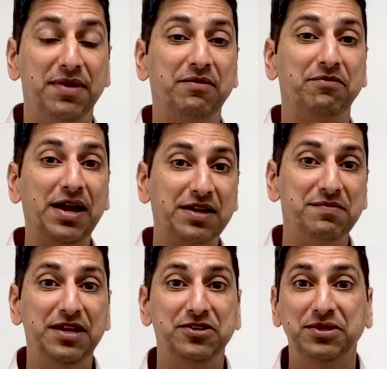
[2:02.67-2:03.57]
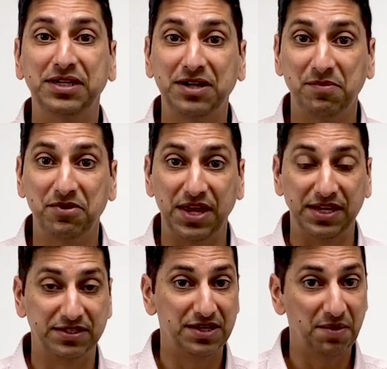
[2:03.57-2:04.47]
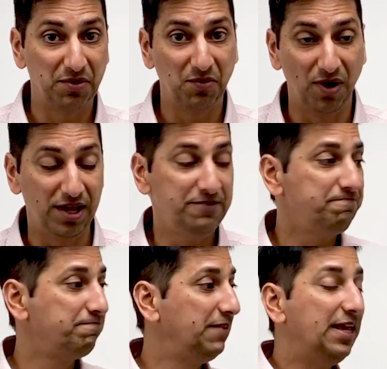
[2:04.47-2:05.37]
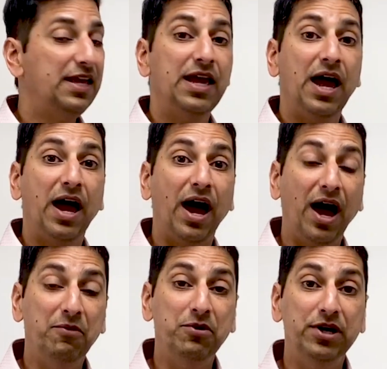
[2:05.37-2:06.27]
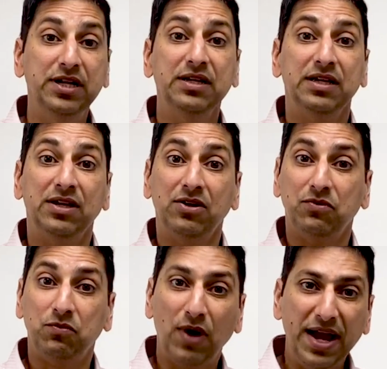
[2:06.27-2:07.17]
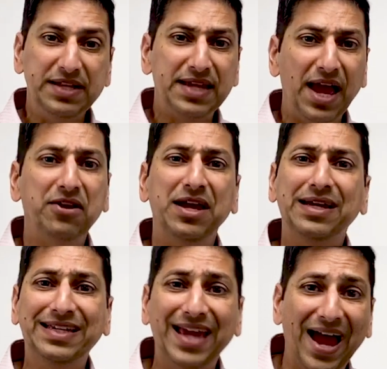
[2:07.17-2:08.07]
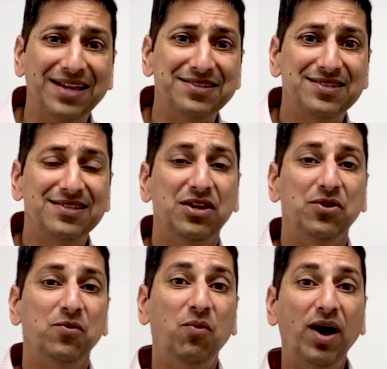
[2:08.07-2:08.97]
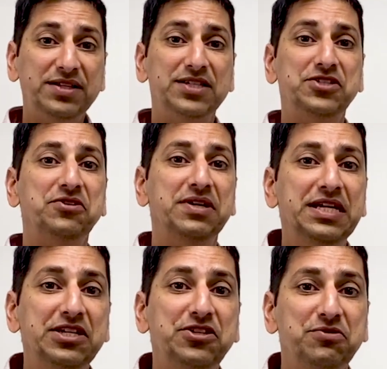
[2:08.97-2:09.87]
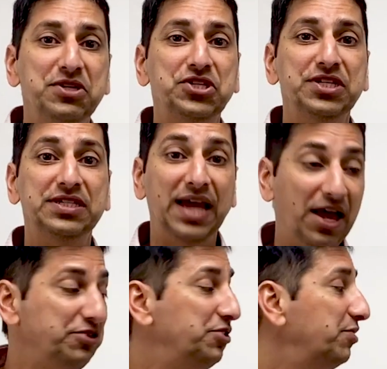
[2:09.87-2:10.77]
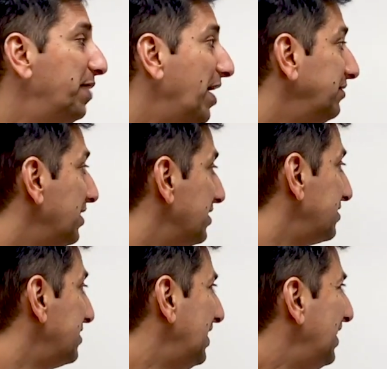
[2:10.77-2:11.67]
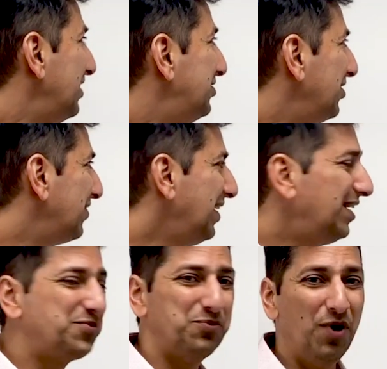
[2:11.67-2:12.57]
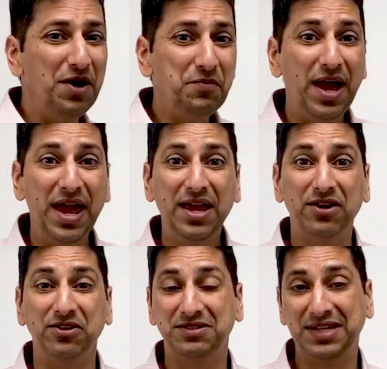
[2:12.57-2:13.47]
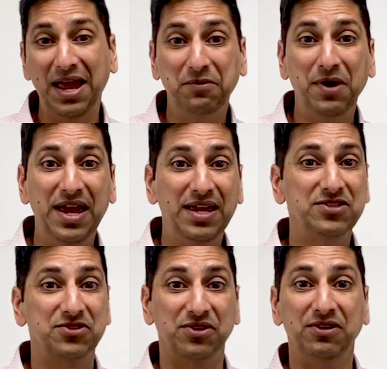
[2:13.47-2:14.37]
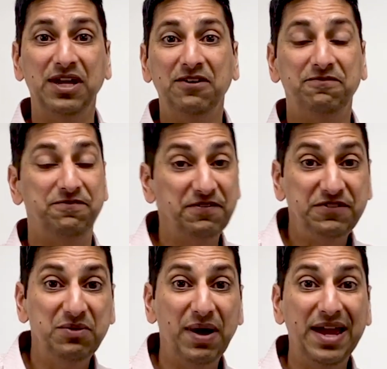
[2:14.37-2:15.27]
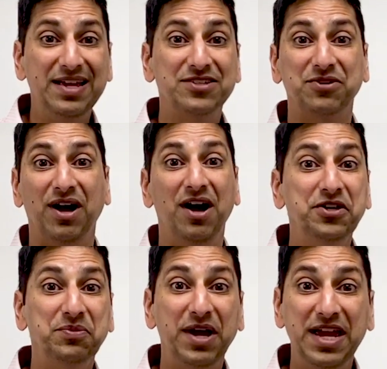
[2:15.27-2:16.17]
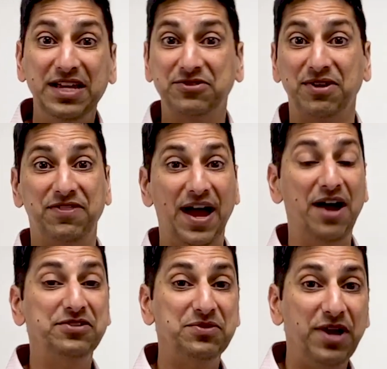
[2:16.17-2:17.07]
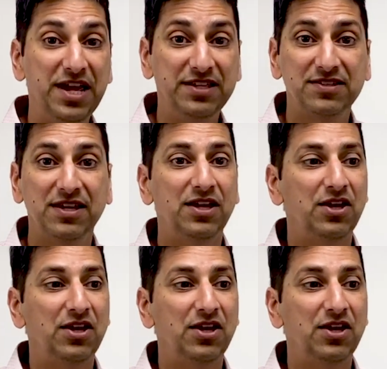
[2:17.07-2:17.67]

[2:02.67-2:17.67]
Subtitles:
I recommend doing a couple things. Number one, I would write down a guess. What does your intuition tell you about this? Do you think it's one way or 10 ways or 50 ways or 100 ways or 1,000 ways?